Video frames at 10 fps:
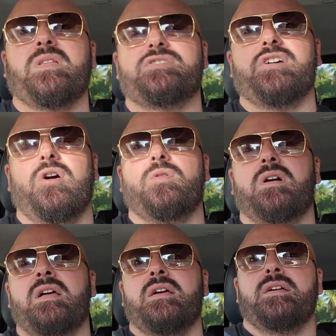
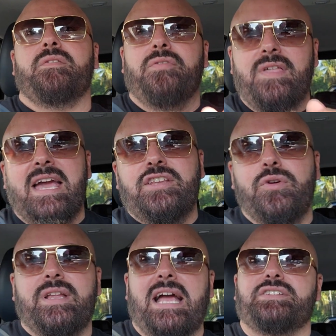So then
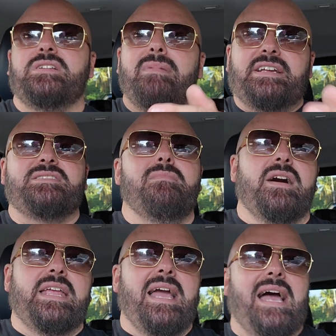you can actually make some
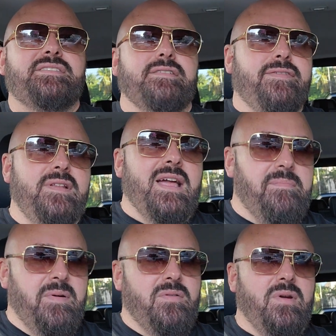money as a
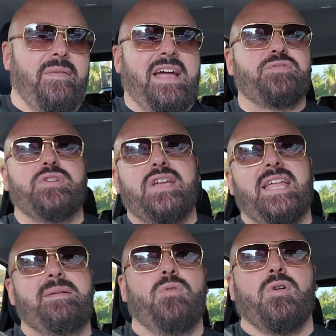flip, right? That's where you're
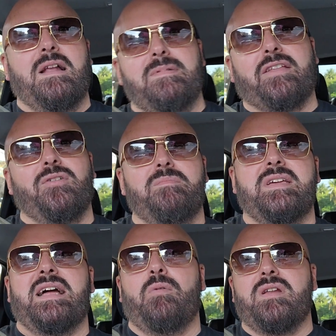getting more. Alberto,
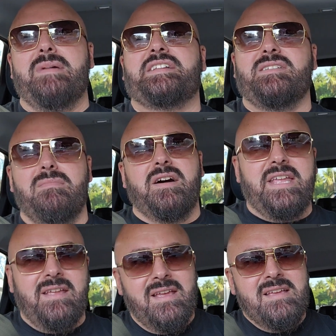I want to make some
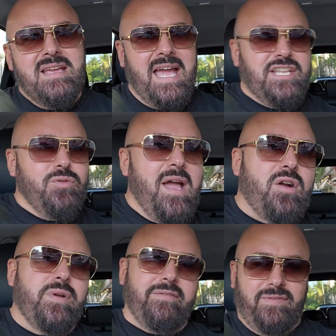money and do
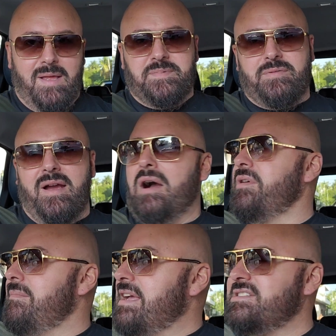equity flips, right? I
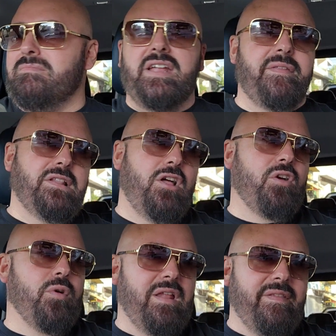want to make some money on the
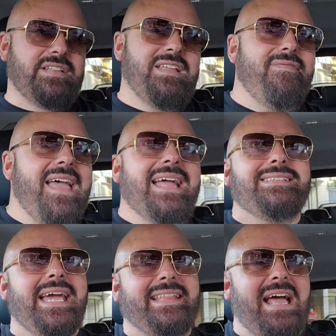long run on this, and then
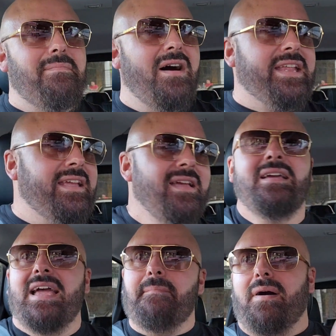take that money
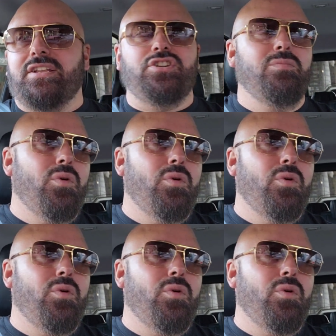and buy two